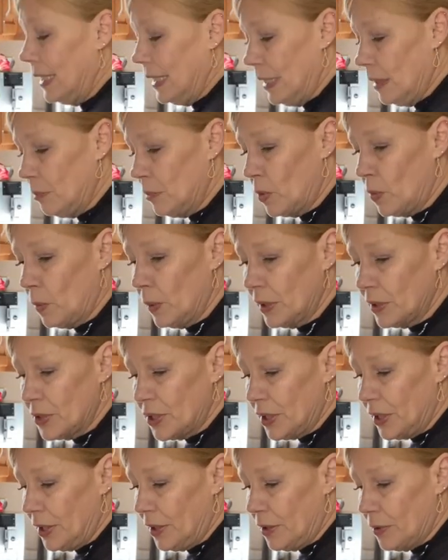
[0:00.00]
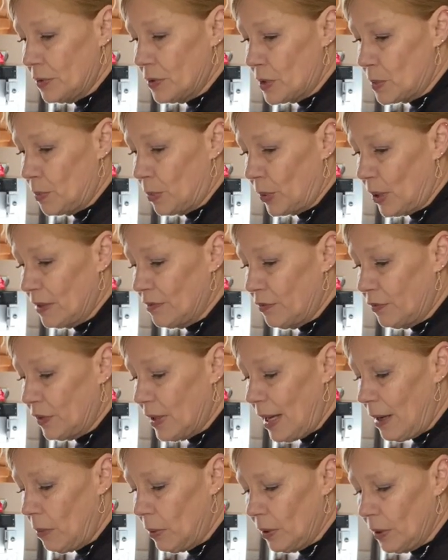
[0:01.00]
am going to use bread
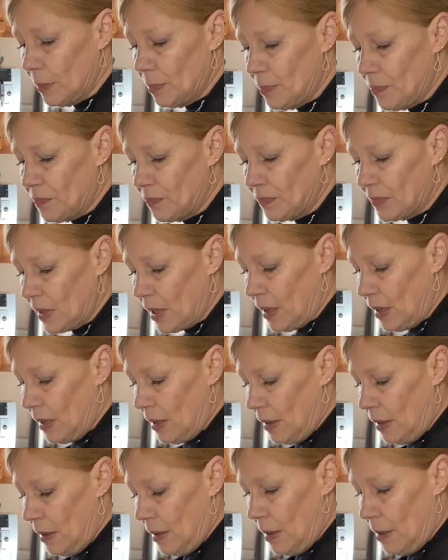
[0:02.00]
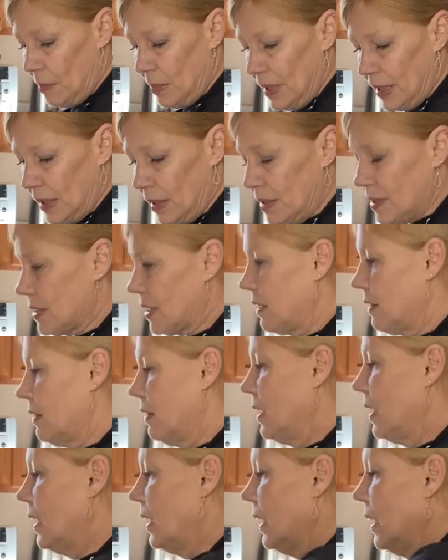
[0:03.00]
flour because I
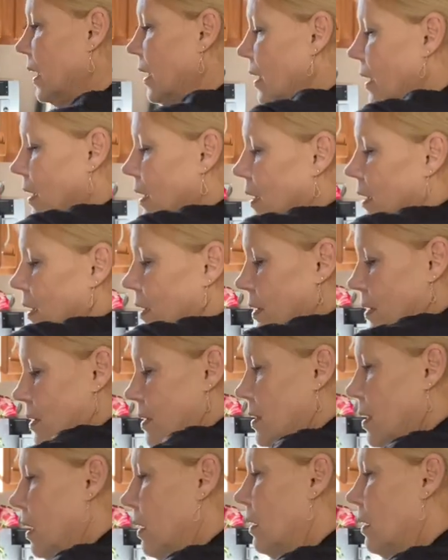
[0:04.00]
think it is